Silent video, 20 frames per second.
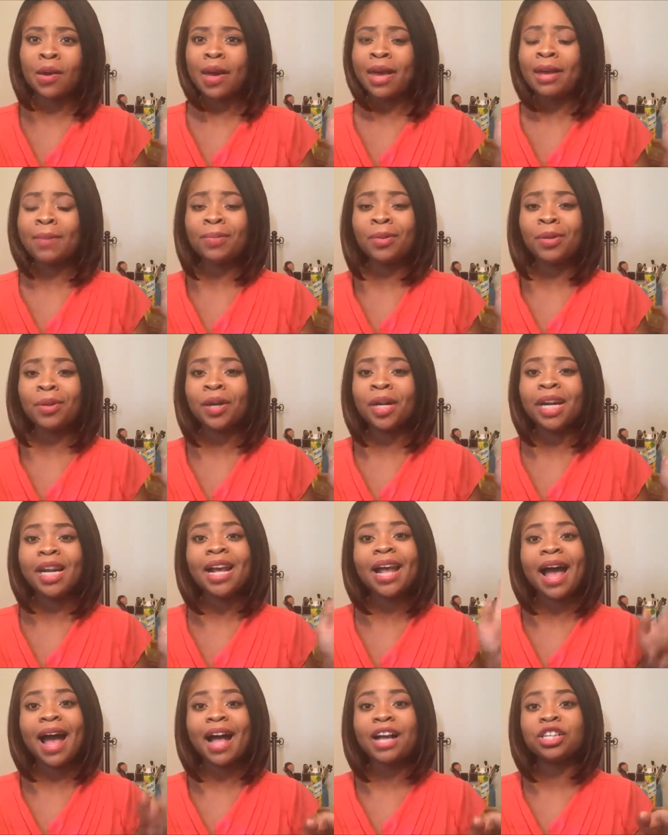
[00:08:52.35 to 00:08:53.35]
I uploaded
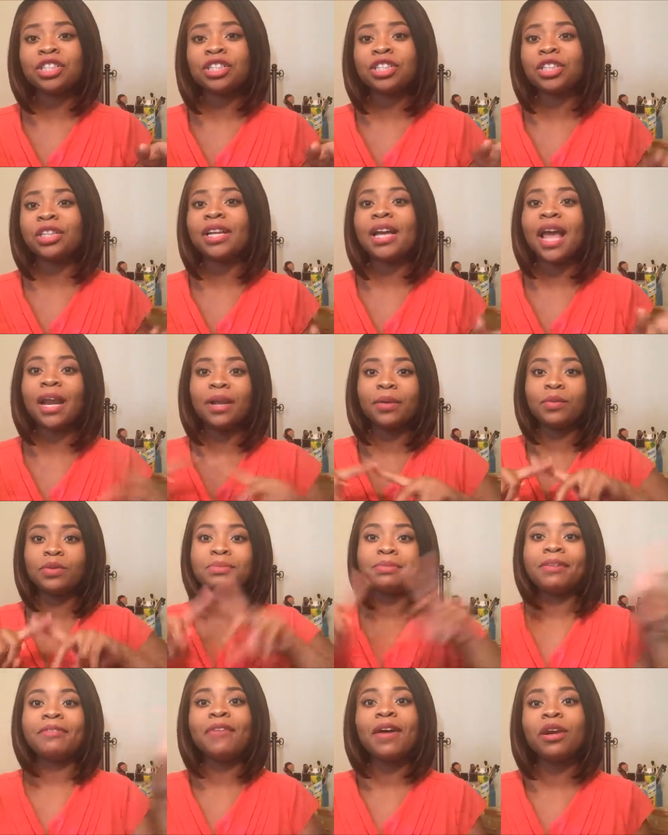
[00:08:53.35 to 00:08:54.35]
it actually, and it
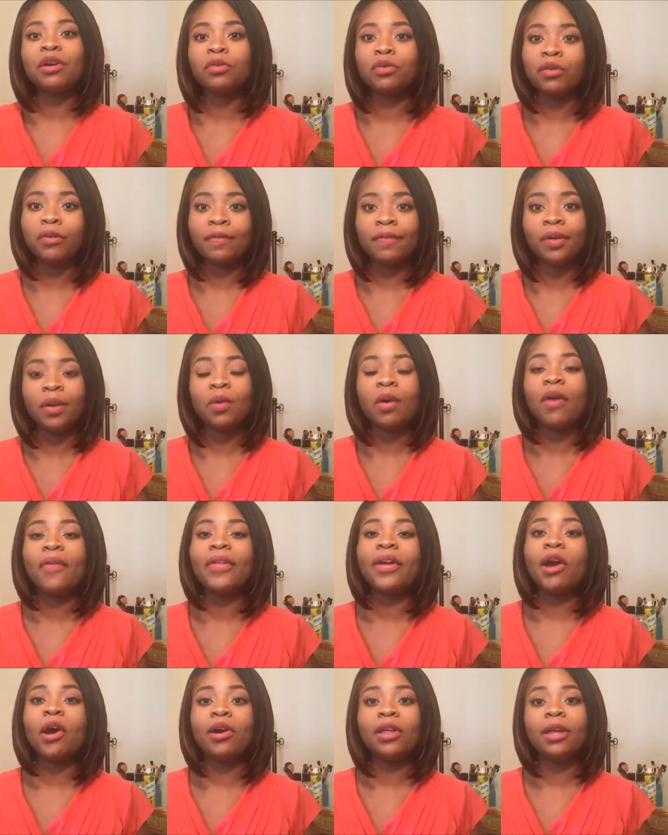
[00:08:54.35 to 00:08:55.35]
was my final review
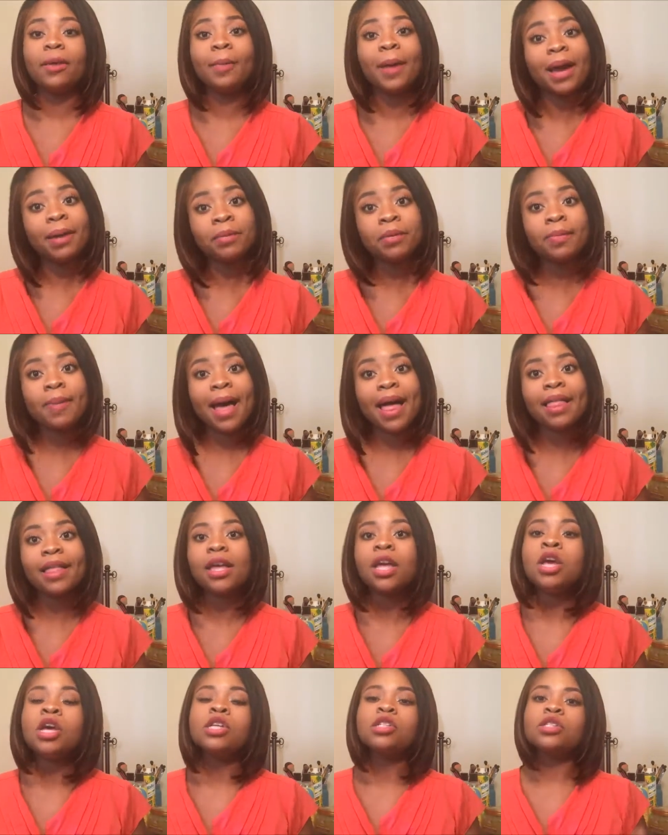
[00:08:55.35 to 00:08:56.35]
on the Carli Bybel palette.